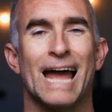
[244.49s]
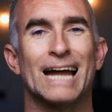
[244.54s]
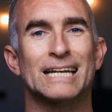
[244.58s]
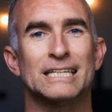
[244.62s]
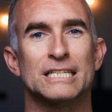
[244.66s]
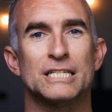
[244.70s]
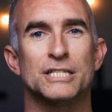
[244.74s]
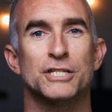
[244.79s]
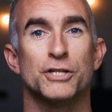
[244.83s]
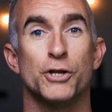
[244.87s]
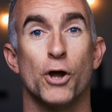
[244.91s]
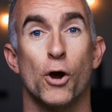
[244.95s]

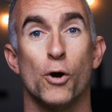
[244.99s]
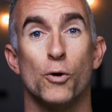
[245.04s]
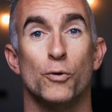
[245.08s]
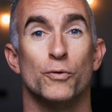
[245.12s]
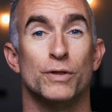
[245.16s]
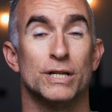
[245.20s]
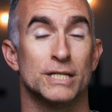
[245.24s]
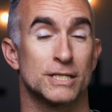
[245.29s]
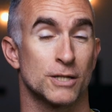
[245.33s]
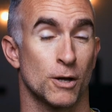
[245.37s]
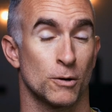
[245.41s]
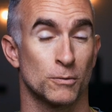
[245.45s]
Actors know
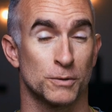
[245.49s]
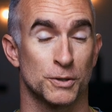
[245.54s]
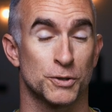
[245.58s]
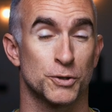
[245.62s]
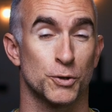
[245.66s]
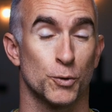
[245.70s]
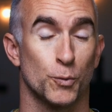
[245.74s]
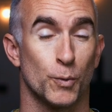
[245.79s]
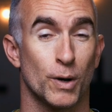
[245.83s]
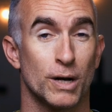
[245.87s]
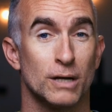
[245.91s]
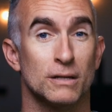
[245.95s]
this only
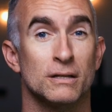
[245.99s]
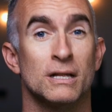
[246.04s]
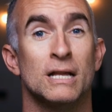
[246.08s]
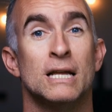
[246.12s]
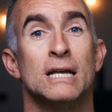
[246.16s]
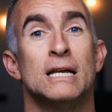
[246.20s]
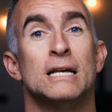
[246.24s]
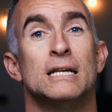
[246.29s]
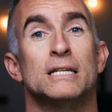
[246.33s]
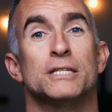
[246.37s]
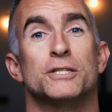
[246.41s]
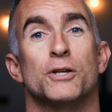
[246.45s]
too well,
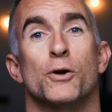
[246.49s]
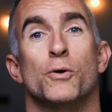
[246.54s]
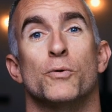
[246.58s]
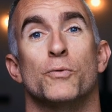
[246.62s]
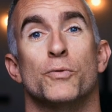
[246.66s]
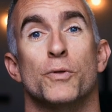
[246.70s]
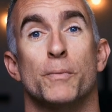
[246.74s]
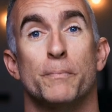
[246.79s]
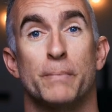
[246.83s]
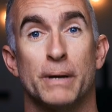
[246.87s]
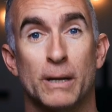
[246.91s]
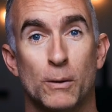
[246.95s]
so
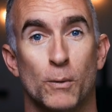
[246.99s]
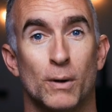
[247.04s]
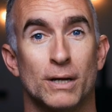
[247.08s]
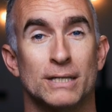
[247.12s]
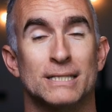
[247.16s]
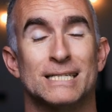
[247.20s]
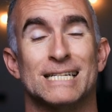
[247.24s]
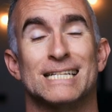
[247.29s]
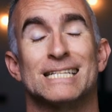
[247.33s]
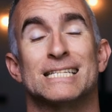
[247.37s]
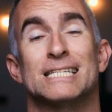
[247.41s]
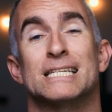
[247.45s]
the big
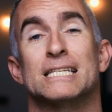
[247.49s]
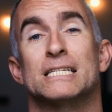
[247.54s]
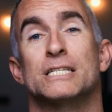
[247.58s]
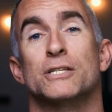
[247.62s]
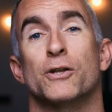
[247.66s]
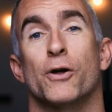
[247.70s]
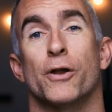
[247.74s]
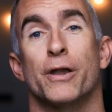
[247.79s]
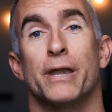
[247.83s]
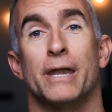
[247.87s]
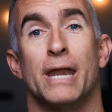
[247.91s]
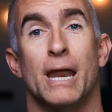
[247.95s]
ones
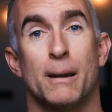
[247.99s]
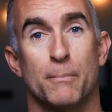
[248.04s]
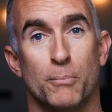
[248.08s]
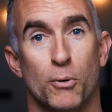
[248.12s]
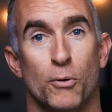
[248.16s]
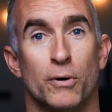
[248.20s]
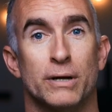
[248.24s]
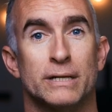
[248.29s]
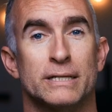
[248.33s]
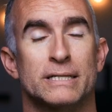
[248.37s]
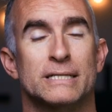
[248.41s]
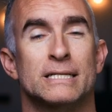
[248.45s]
insist on net
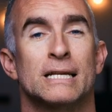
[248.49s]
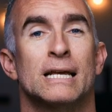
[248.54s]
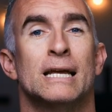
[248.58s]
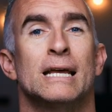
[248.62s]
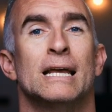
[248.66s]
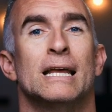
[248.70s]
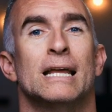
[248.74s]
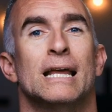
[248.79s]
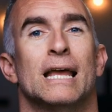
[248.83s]
points,